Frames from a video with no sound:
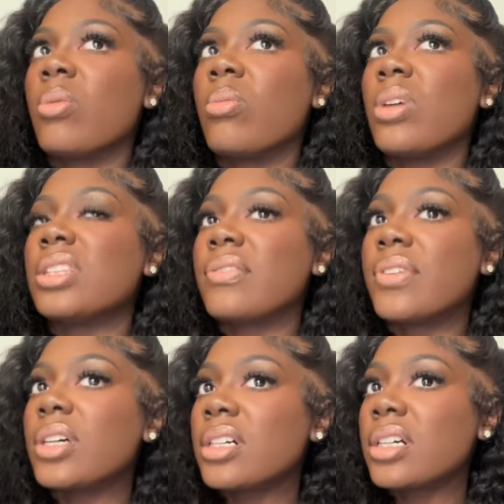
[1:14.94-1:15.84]
what the
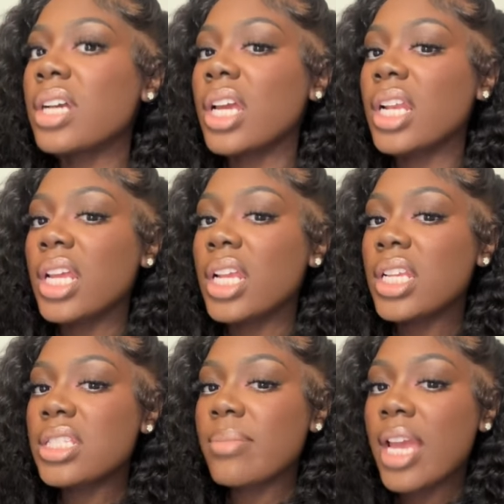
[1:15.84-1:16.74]
fuck? And then
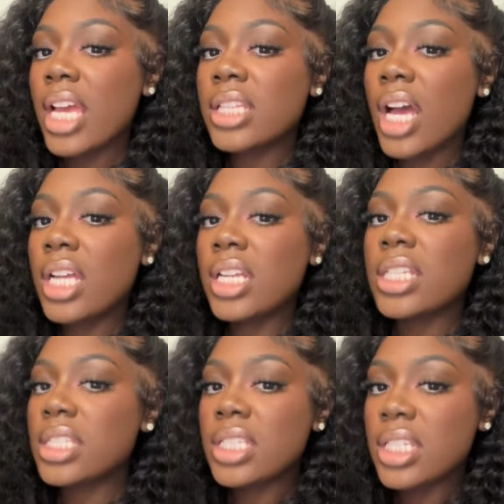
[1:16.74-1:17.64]
this man had the
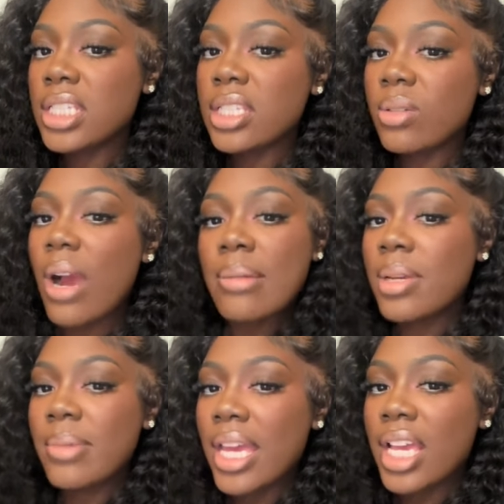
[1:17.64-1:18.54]
audacity to write
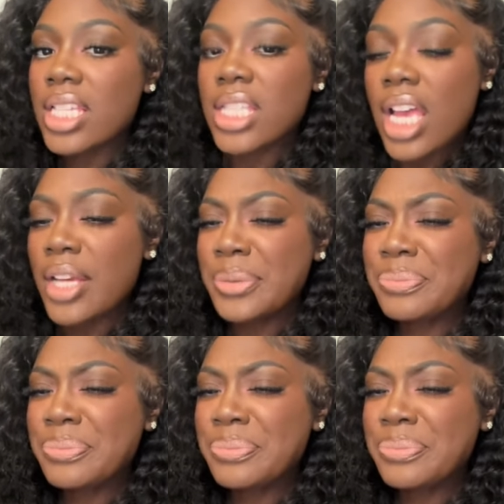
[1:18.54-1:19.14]
me back and say,